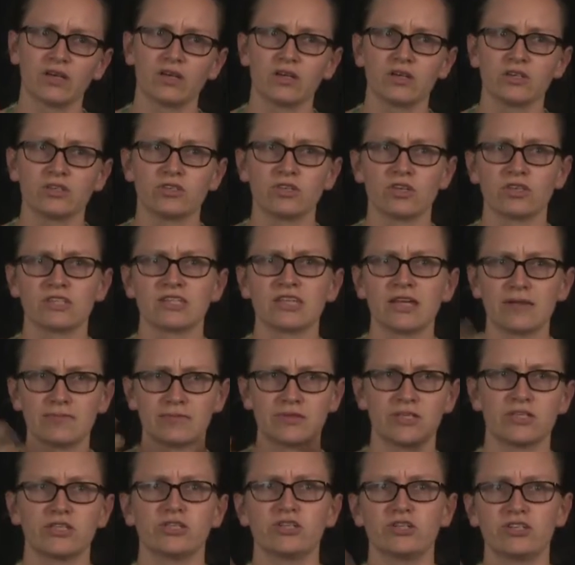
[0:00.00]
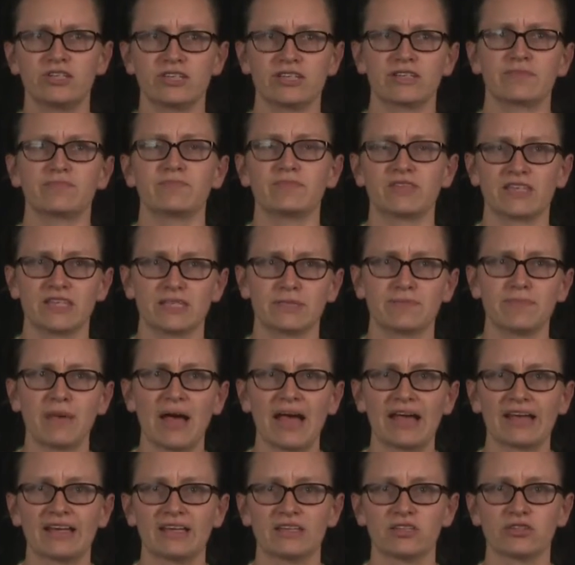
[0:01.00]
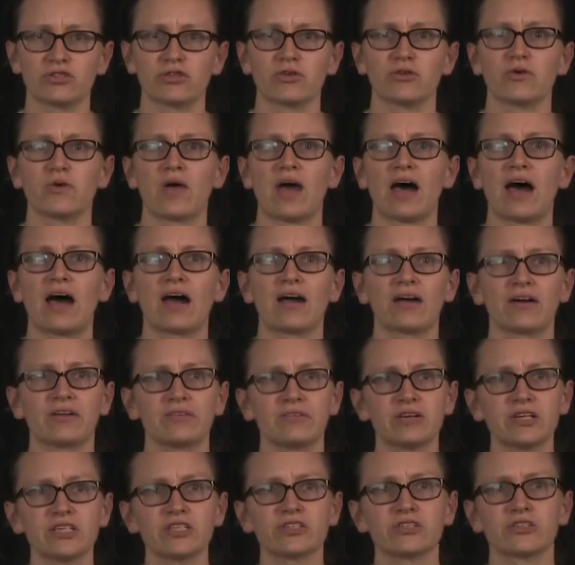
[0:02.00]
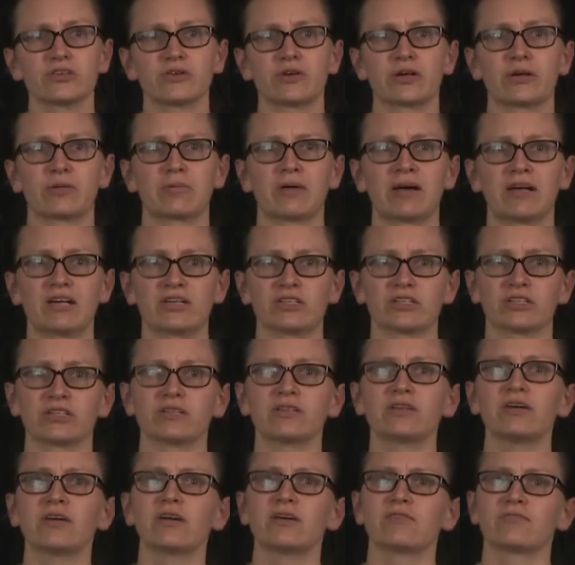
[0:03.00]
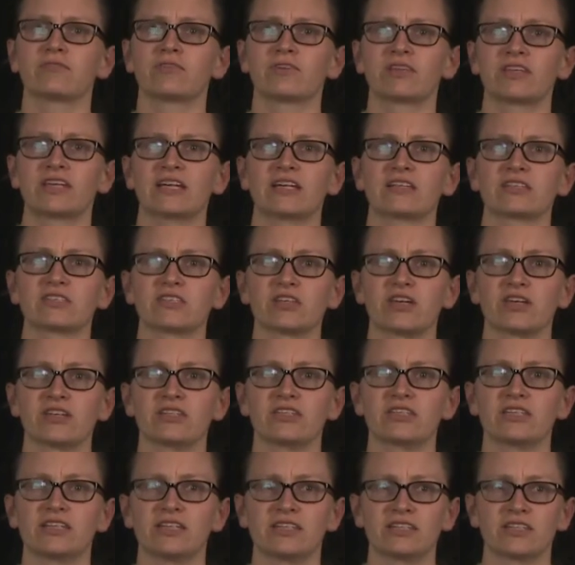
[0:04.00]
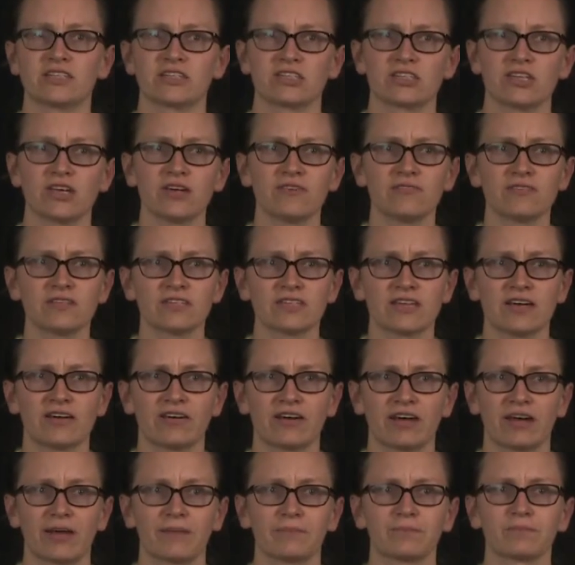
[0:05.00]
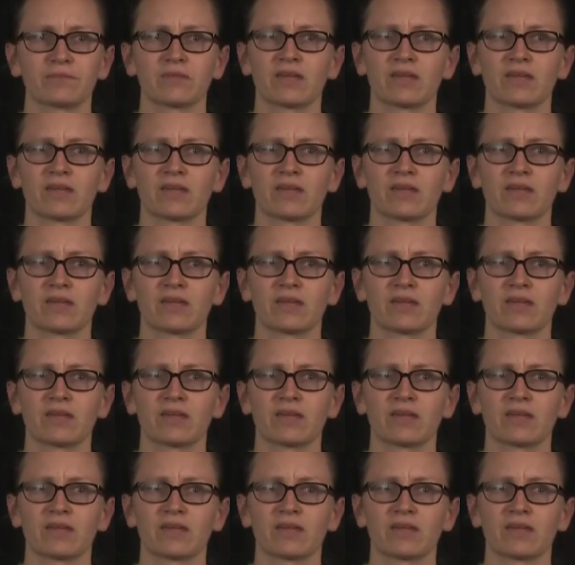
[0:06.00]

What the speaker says: So substituting this back into our original equation for the uncertainty in the surface area,